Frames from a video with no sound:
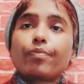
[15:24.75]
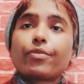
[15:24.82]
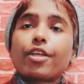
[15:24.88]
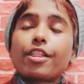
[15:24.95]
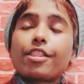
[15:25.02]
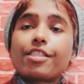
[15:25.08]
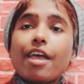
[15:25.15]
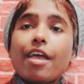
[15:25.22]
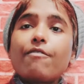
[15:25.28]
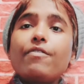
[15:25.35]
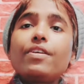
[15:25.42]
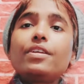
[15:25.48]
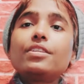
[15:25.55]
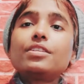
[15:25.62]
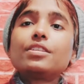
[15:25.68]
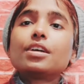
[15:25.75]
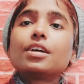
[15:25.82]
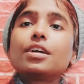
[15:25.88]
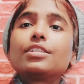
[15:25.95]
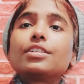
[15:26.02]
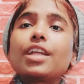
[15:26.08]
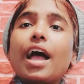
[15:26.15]
7
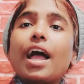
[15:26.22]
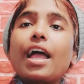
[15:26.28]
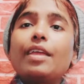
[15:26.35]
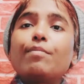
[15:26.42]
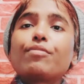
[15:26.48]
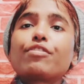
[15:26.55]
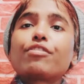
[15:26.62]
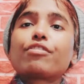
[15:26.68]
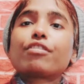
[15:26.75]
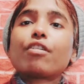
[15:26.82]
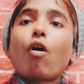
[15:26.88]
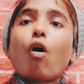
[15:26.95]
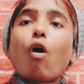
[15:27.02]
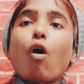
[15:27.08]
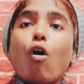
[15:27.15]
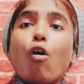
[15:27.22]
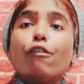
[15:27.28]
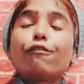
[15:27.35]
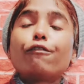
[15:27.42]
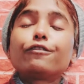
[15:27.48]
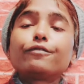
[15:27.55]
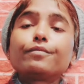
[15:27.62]
types
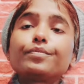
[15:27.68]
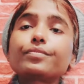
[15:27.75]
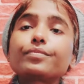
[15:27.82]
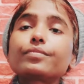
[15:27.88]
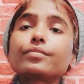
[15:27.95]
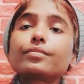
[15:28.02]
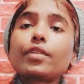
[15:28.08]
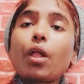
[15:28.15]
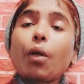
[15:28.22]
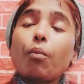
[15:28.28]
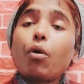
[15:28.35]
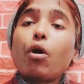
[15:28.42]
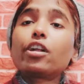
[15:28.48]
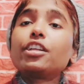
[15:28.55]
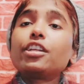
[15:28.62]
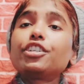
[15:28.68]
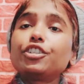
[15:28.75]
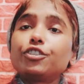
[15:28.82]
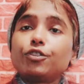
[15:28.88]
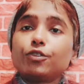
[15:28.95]
of bodily tissue.